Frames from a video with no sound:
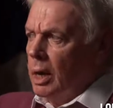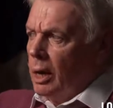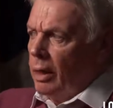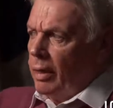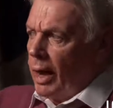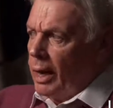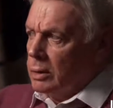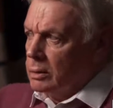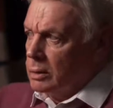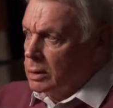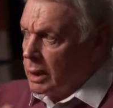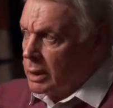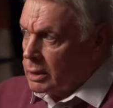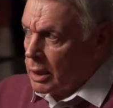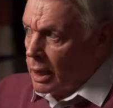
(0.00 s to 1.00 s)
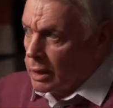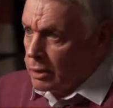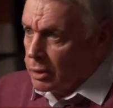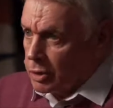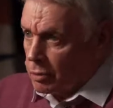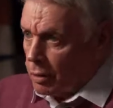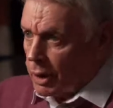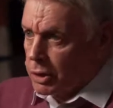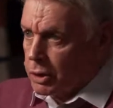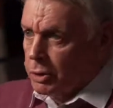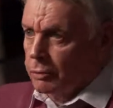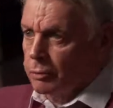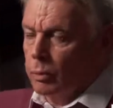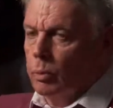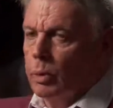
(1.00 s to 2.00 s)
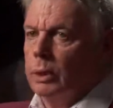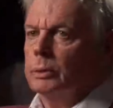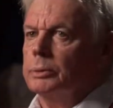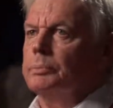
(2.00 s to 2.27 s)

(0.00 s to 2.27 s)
that dictate the direction of the world.